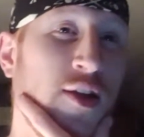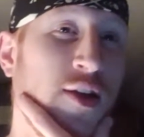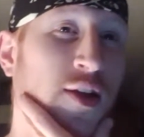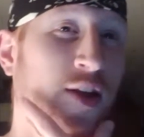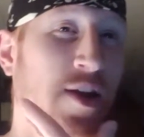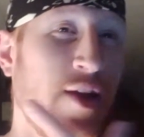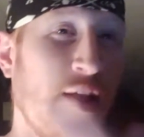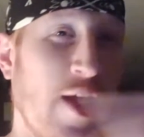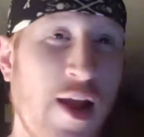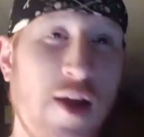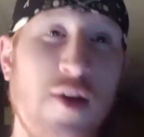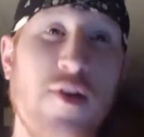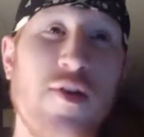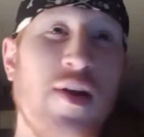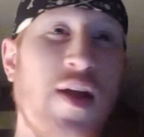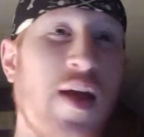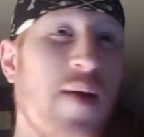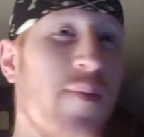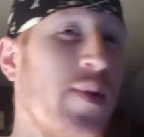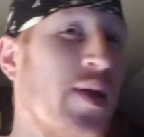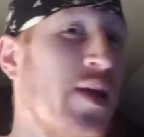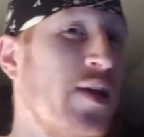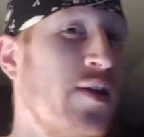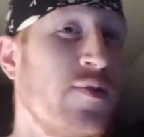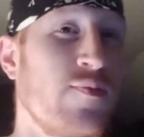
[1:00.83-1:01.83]
And Harry, I
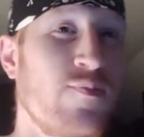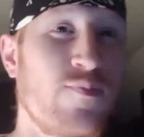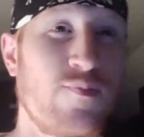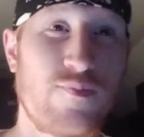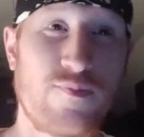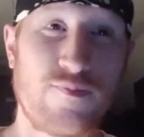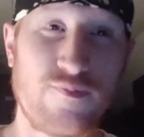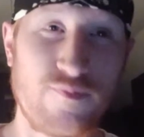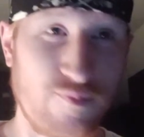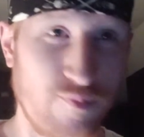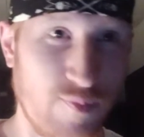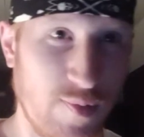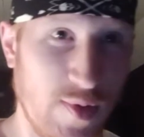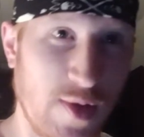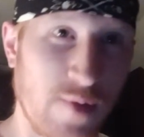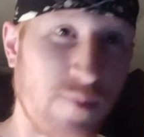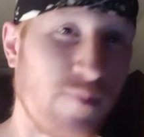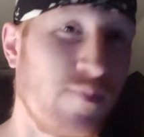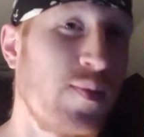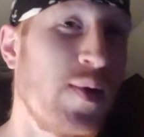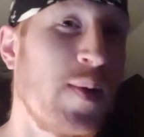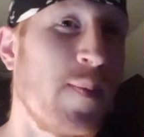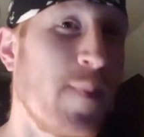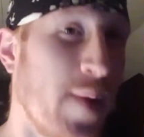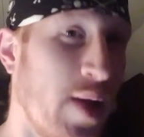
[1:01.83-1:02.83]
mean,
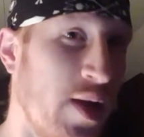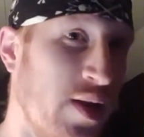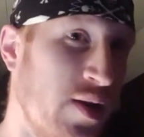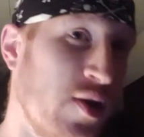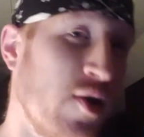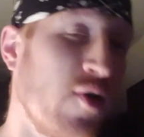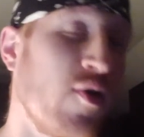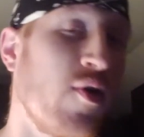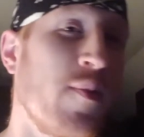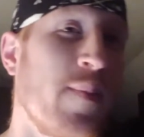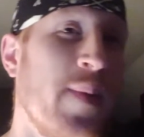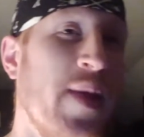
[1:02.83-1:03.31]
you might know him.